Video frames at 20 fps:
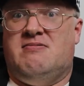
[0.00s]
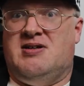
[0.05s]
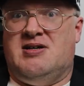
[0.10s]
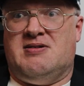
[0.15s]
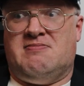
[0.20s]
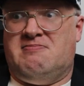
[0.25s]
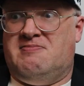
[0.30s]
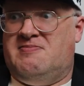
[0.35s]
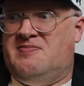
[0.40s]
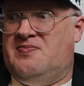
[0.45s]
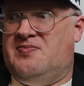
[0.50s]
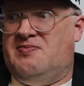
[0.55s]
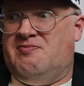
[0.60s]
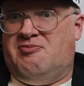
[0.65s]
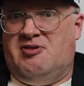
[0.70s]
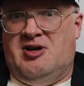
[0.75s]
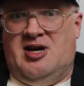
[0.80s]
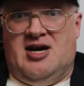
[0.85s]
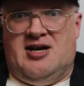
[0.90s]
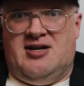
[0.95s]
Like,
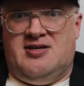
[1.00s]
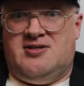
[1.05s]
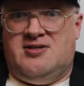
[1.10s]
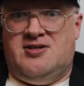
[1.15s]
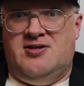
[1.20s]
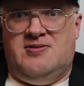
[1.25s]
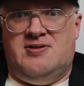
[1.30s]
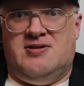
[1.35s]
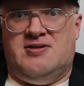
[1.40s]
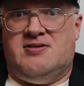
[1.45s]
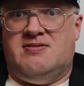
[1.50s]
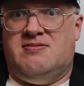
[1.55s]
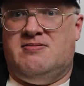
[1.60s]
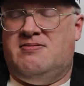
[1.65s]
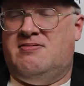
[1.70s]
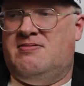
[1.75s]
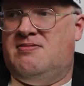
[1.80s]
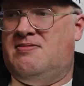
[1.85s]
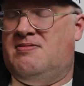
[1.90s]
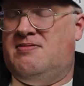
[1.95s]
Breanna Stewart,
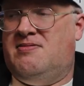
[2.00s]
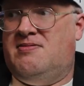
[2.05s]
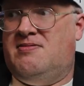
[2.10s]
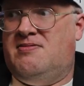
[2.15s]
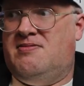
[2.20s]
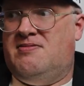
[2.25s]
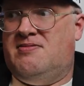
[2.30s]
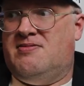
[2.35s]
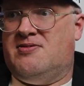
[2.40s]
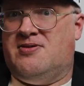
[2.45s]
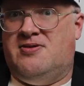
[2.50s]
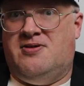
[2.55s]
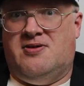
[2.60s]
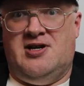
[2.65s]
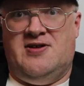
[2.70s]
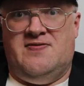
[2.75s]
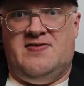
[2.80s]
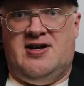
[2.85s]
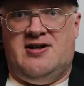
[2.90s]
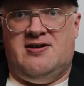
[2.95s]

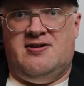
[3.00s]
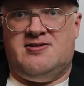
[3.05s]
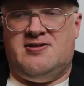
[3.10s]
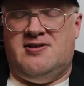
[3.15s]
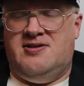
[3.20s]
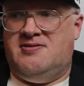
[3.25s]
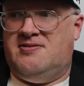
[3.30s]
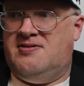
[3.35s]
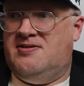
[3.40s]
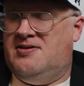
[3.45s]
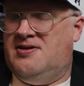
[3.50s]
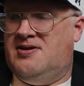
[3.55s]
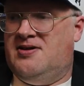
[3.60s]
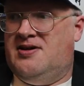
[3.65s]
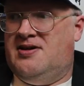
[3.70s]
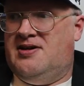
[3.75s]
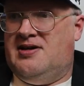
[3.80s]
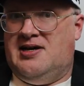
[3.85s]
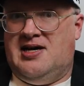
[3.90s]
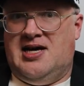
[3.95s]
Courtney Vandersloot,
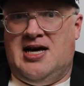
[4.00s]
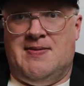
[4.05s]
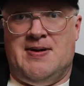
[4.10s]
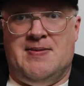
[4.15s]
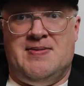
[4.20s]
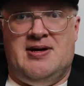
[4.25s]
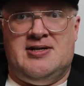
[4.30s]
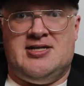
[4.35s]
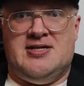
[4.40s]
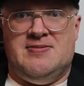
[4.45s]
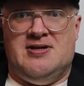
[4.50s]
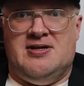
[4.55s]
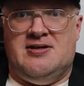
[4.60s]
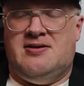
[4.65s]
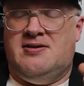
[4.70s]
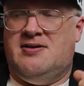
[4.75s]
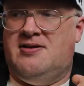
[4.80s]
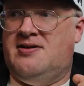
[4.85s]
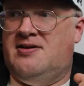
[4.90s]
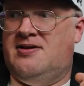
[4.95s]
Emma
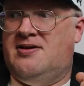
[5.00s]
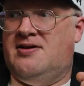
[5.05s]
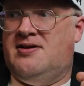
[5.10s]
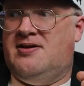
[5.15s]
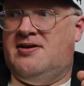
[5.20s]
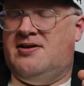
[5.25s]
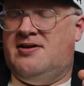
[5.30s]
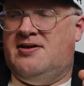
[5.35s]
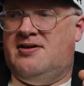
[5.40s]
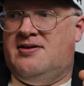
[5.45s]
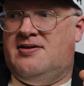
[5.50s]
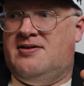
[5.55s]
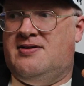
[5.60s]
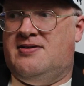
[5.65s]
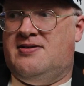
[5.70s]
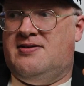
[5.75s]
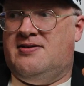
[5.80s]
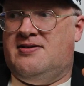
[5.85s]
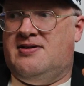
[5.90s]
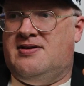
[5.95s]
Messiman,
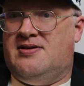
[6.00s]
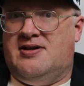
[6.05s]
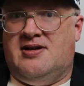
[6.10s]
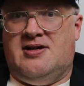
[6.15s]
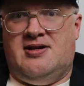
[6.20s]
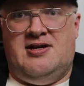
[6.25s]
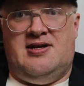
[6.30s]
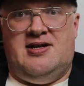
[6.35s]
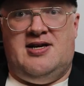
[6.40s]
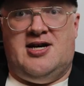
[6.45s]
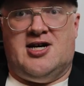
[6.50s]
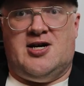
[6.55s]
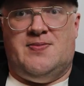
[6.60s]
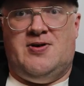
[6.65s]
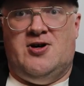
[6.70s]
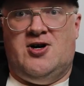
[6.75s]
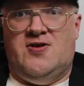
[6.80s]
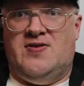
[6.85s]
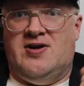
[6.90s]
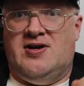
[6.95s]
Alina
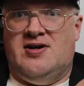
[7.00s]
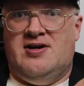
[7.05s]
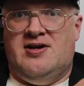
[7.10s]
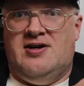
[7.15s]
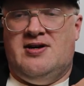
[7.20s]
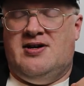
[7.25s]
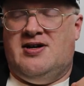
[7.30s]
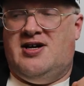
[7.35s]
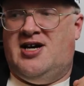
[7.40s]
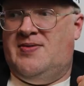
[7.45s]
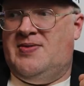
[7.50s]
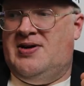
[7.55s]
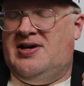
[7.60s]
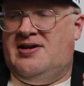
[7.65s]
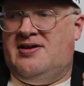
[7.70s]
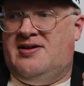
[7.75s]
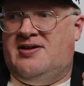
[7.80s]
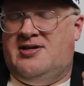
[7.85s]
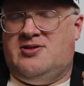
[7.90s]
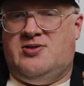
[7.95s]
Yagapova. I
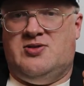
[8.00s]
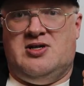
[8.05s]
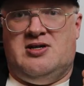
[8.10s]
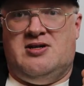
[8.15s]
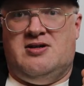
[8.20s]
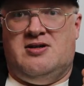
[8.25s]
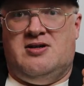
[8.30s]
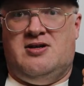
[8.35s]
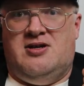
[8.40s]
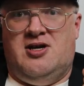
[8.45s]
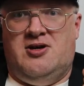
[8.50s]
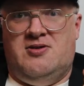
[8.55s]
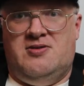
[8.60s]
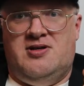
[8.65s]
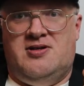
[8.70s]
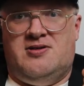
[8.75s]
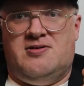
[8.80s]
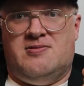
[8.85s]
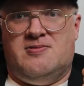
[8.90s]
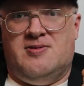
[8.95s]
mean, this is a
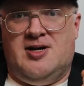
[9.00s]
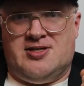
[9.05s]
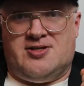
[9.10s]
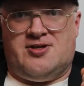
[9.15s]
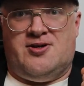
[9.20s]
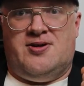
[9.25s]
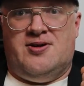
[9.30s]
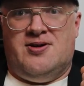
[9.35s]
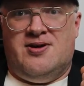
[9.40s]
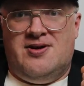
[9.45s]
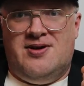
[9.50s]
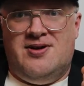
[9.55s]
loaded roster,